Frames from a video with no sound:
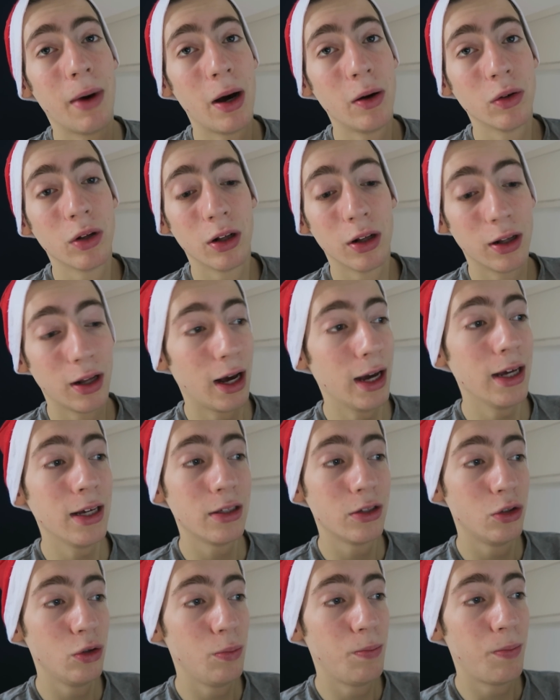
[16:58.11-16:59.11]
I would
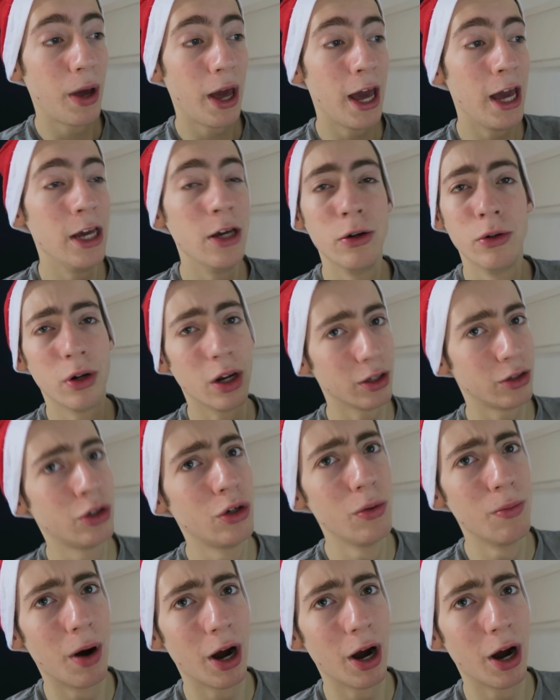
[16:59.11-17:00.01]
like to pay you not too